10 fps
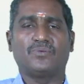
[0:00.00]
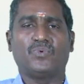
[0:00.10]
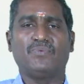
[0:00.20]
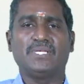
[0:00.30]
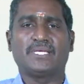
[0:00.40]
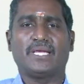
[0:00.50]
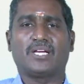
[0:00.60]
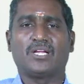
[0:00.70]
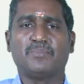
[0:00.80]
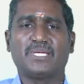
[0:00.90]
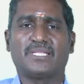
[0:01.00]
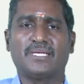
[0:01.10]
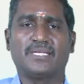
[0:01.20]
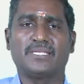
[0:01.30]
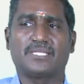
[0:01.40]
When we say economic
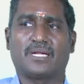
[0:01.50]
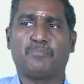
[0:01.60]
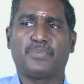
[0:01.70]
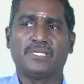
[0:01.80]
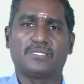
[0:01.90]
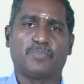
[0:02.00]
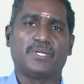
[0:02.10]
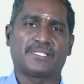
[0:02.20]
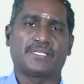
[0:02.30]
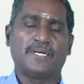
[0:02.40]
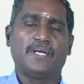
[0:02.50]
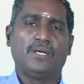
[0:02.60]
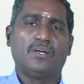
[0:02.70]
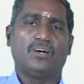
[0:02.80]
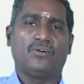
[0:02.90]
theories, there are principles
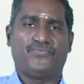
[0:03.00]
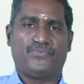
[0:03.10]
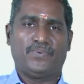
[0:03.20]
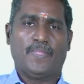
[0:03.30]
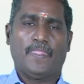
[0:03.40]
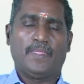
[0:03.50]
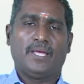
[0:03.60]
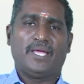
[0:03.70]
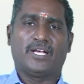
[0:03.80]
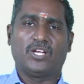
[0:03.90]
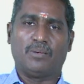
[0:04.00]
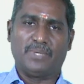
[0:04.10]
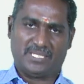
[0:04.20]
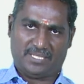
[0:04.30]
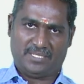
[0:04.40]
of
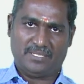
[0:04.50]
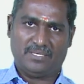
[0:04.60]
economics,